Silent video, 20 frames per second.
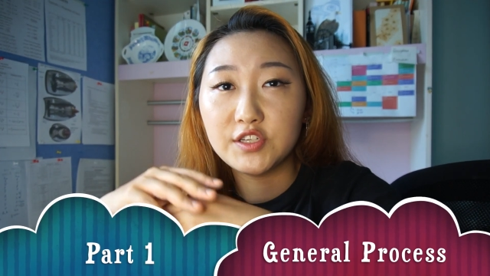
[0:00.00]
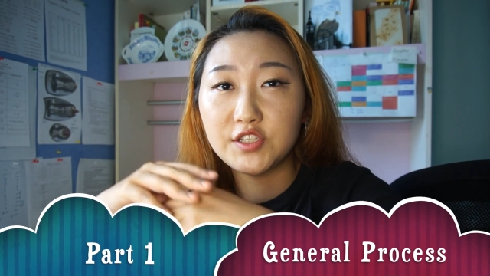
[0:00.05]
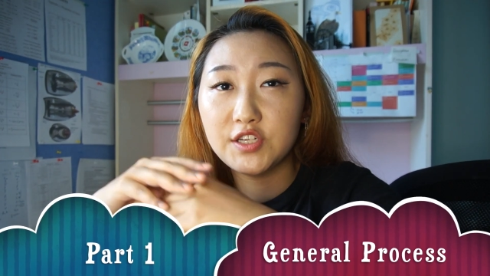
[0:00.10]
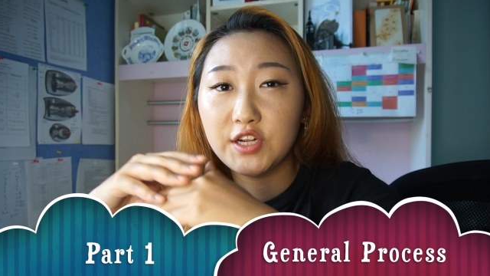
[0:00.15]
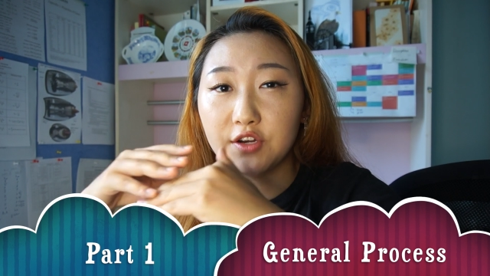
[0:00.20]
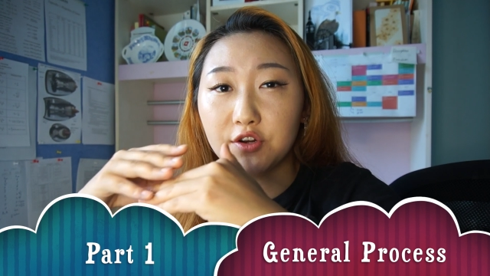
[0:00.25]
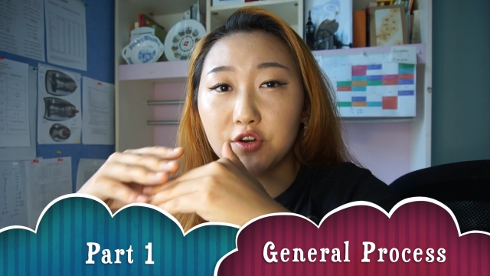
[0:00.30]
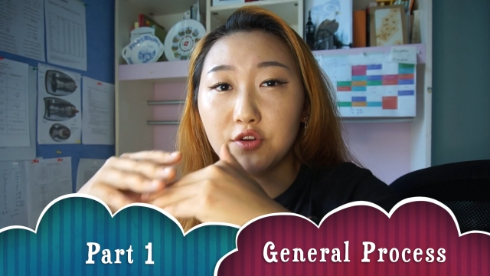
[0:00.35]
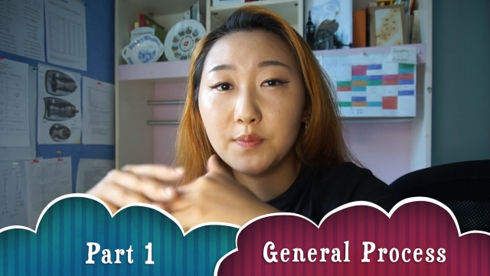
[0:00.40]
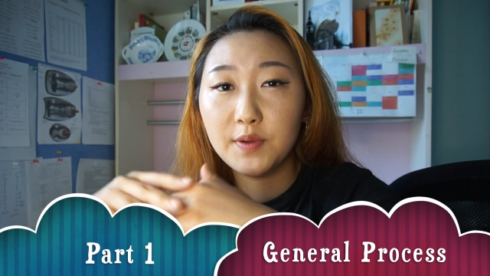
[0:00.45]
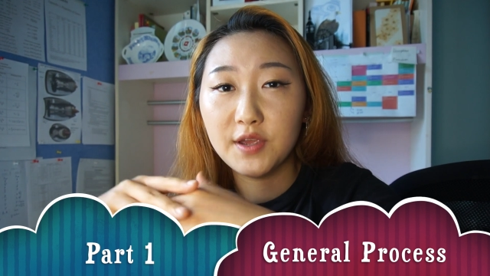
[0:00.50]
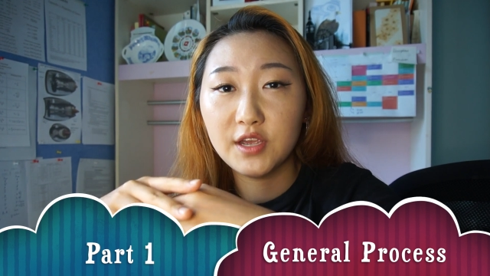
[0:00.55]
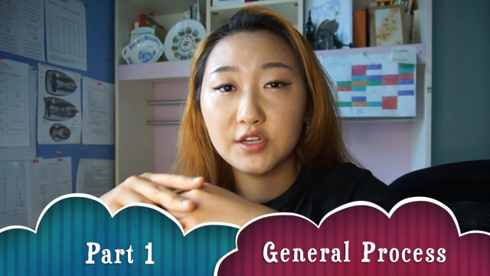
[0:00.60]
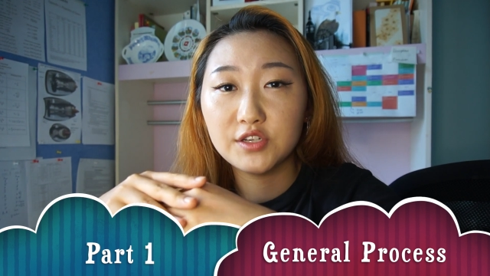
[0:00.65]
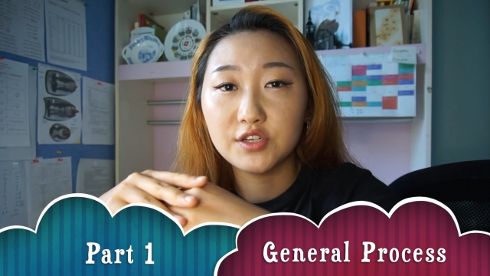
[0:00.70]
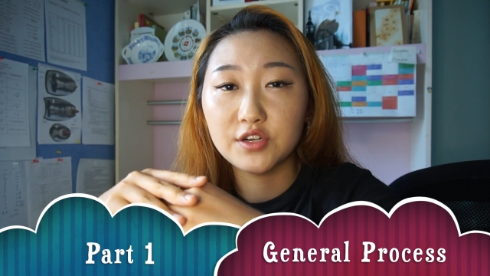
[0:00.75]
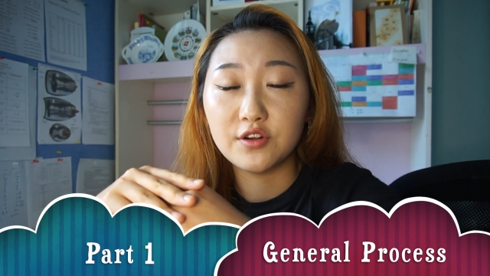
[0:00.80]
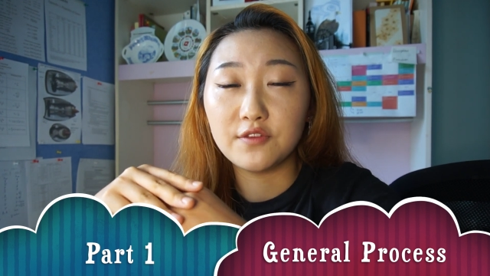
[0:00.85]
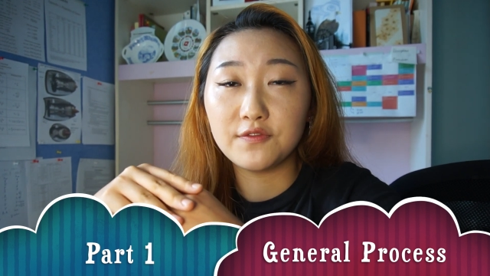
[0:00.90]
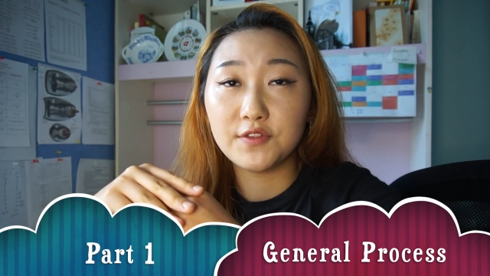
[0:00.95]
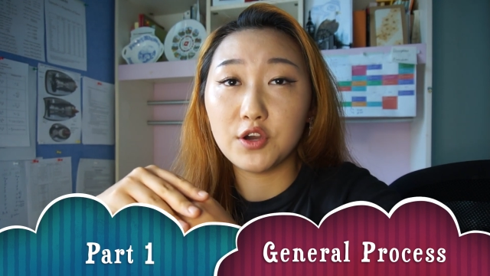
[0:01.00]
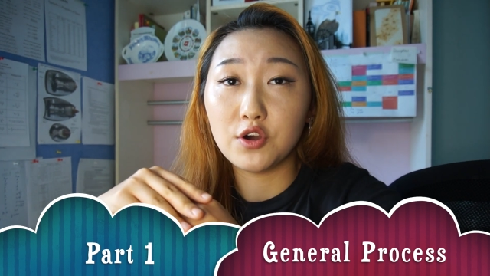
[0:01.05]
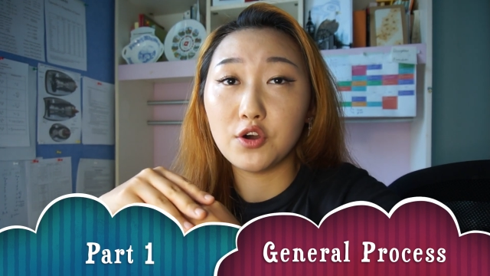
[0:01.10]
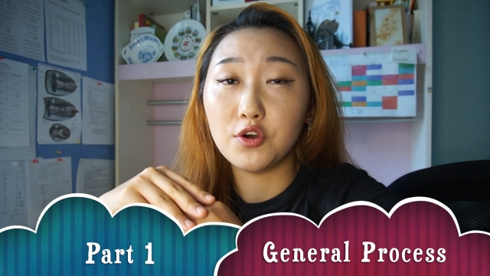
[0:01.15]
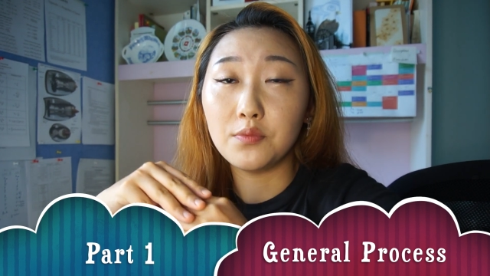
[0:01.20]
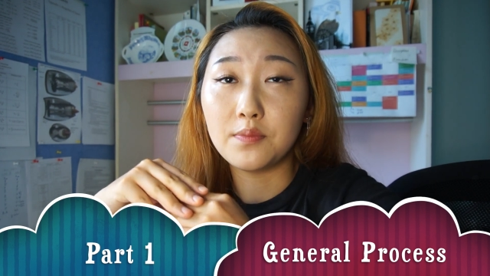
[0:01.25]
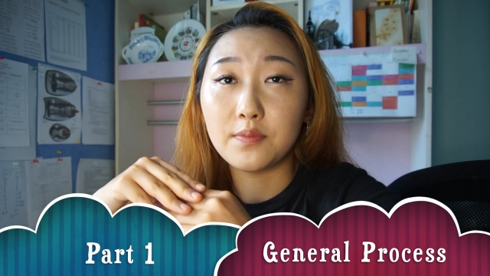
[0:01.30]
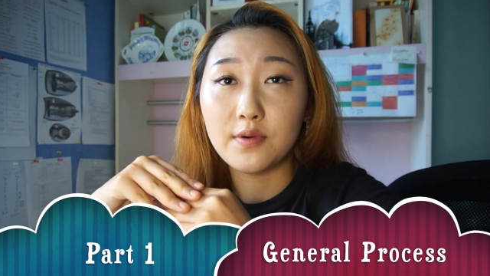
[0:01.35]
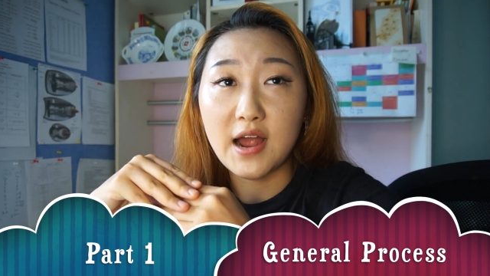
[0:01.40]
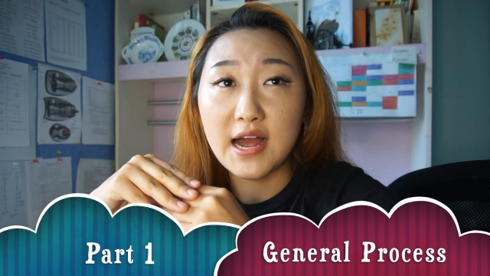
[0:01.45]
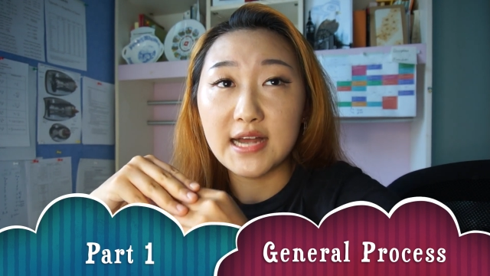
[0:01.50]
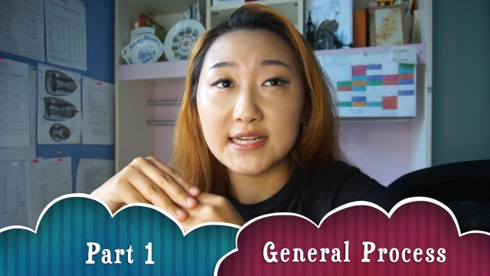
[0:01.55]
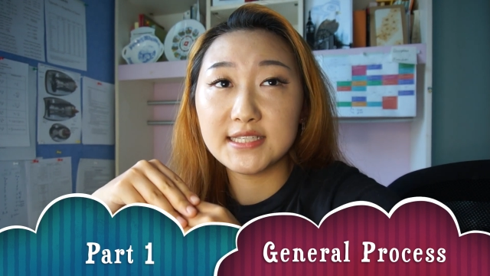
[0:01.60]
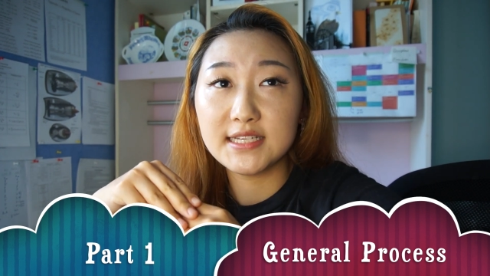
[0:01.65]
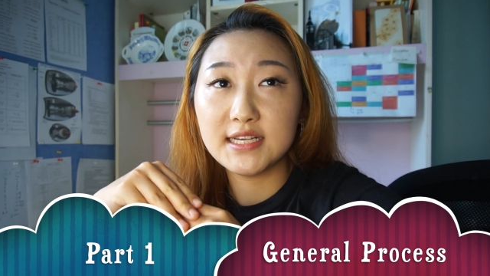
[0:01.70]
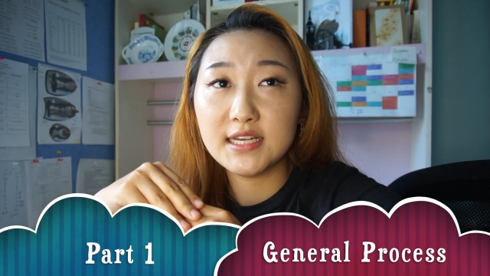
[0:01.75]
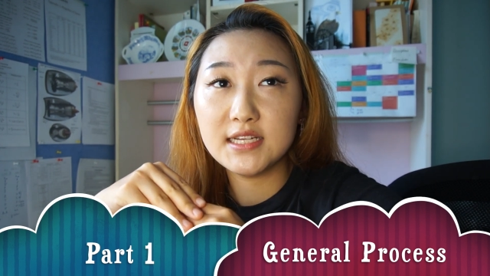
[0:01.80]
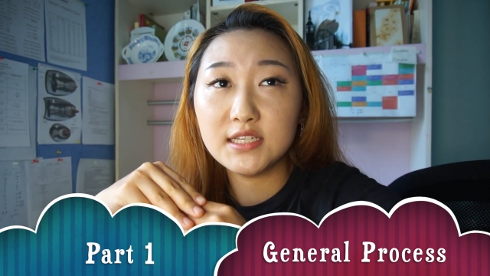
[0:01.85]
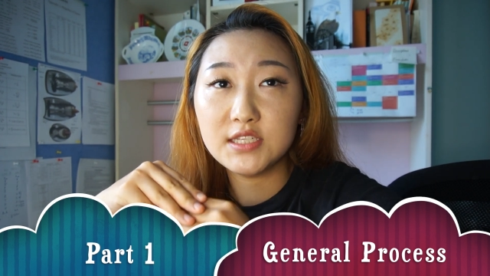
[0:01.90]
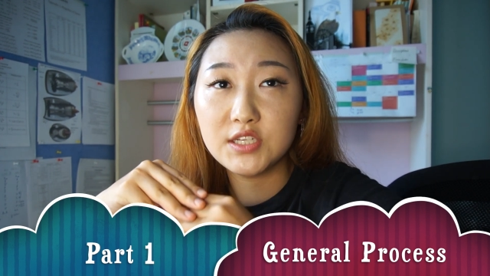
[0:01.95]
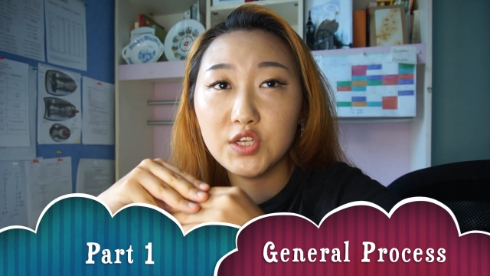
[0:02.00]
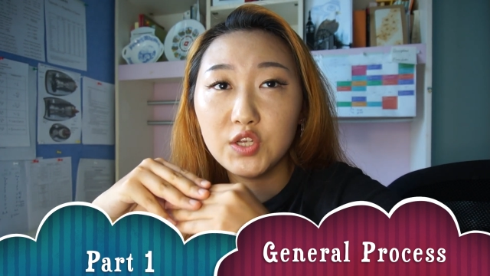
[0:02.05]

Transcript: general picture of the whole process.